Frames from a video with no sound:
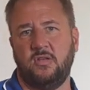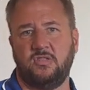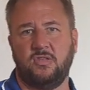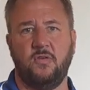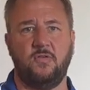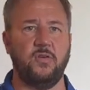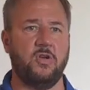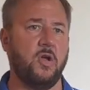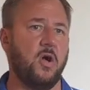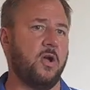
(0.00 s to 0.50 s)
So
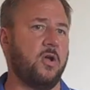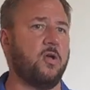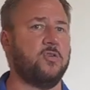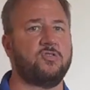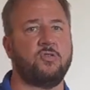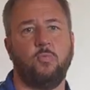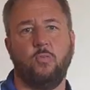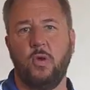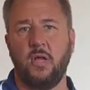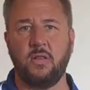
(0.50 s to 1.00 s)
if your dog goes
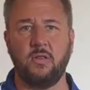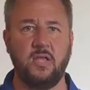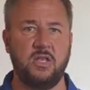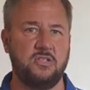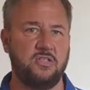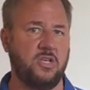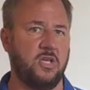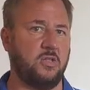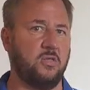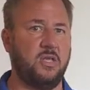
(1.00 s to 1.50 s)
from wiggly
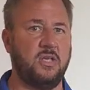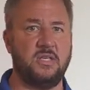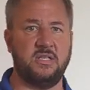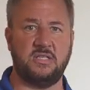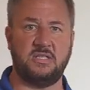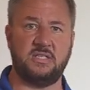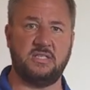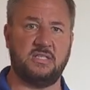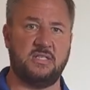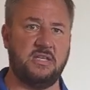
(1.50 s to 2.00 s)
and jiggly to
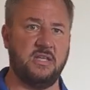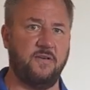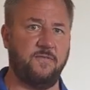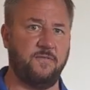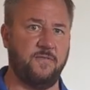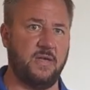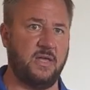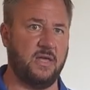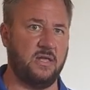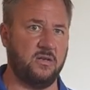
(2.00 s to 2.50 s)

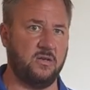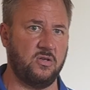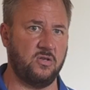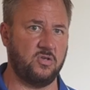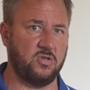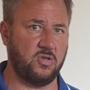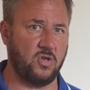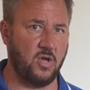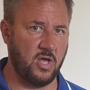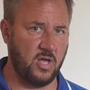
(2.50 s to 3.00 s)
stiff and
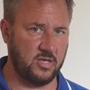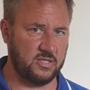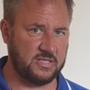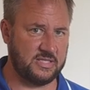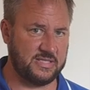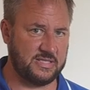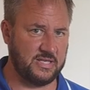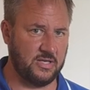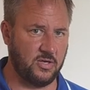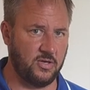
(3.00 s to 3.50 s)

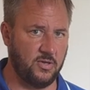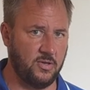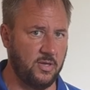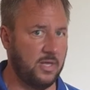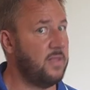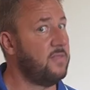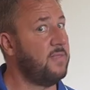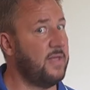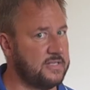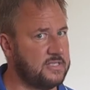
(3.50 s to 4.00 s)
still,
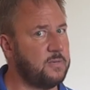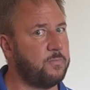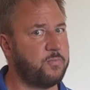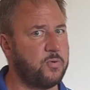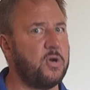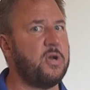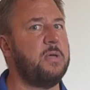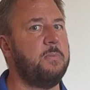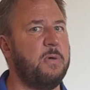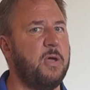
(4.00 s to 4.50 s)
that's a
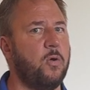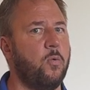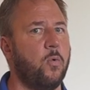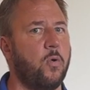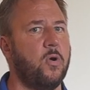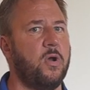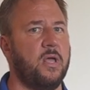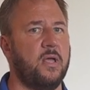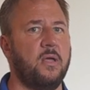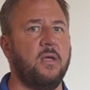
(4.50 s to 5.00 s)
pretty big
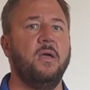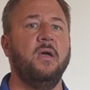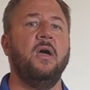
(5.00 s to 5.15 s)
warning.